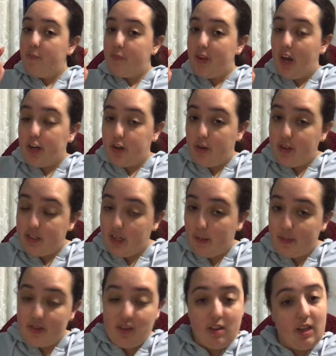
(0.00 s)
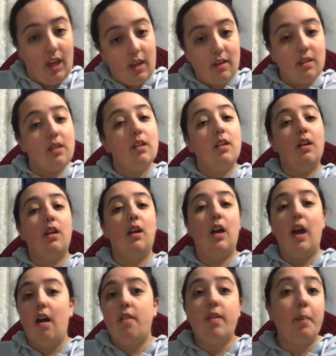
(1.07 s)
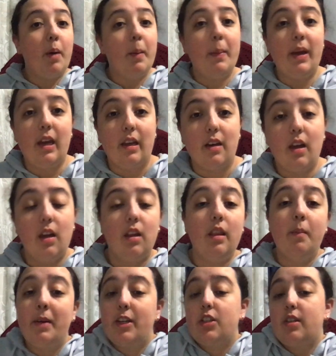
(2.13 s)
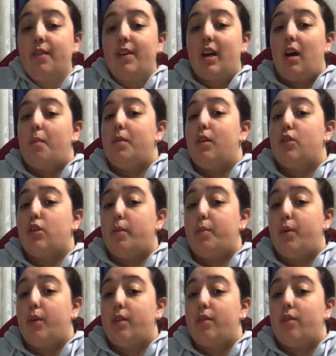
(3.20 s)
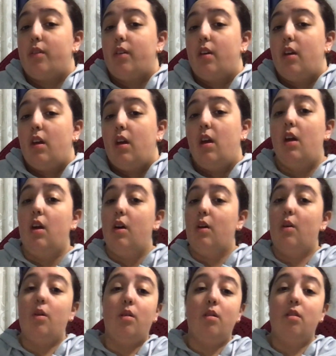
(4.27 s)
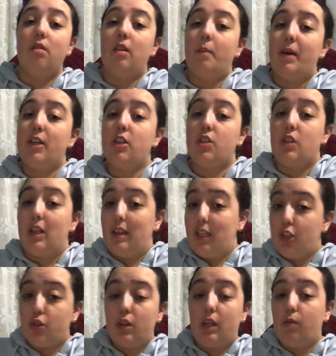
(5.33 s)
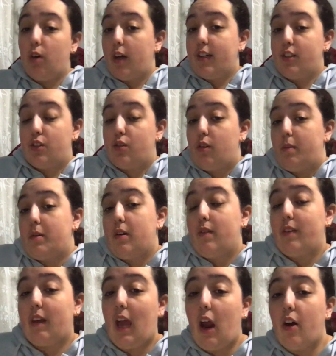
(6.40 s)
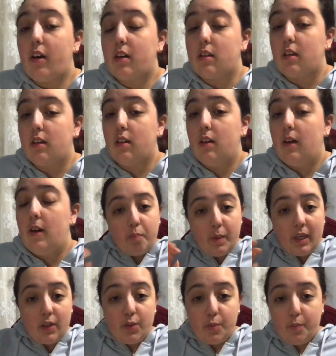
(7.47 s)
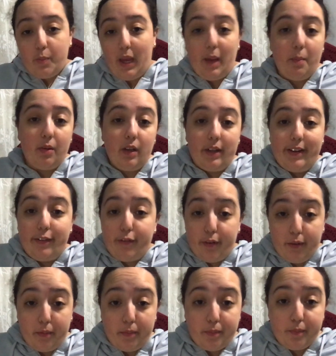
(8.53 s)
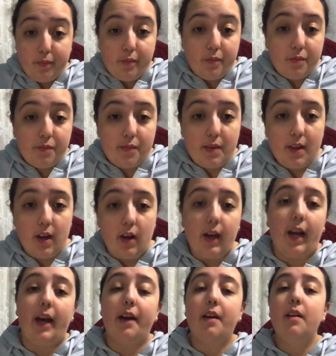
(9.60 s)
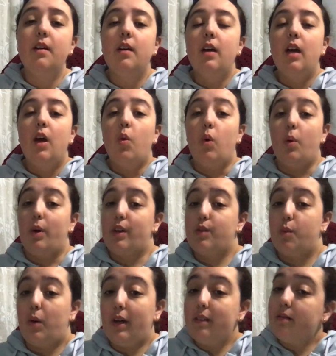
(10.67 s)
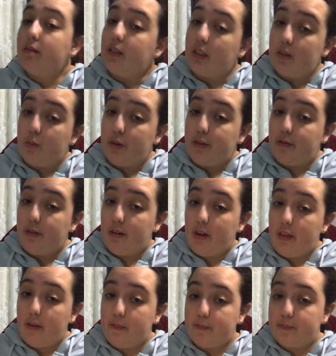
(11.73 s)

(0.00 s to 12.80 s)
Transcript: I know this happens at the end, and then maybe it. They may just have a couple of dot points. Or they may just literally write a description of the character, because people are different. Okay, what works for one doesn't work for another.